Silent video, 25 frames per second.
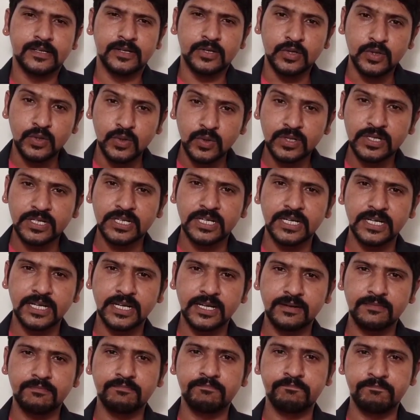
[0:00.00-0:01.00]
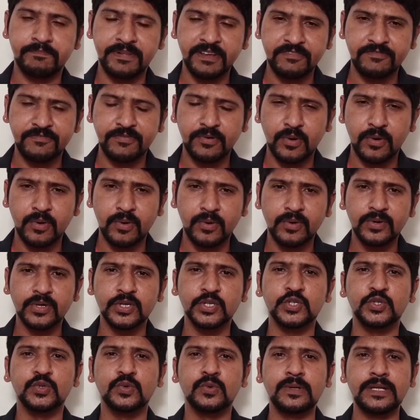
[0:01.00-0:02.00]
look
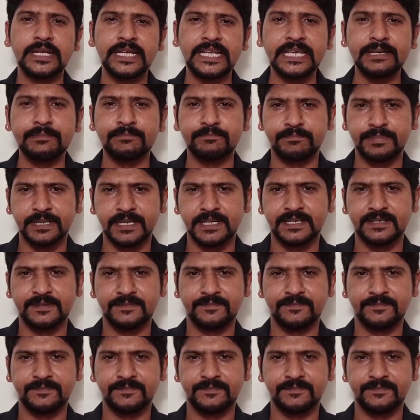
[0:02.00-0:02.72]
before you leap.